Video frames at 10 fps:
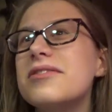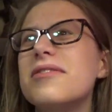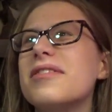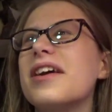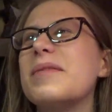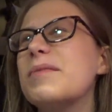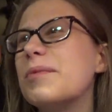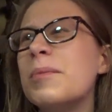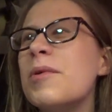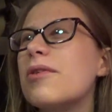and you're like
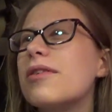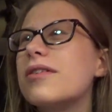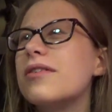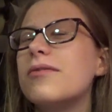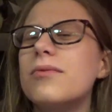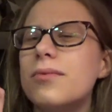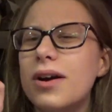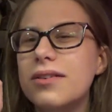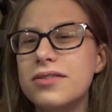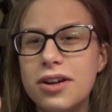more
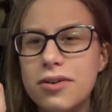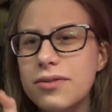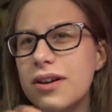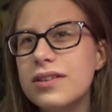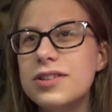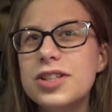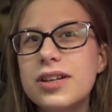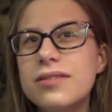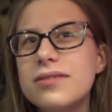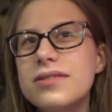well known on the
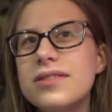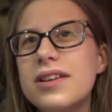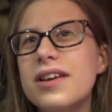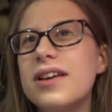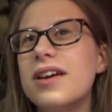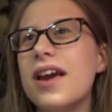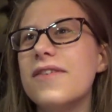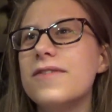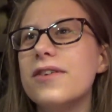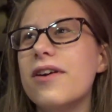channels
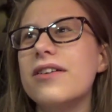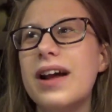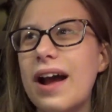if you're on a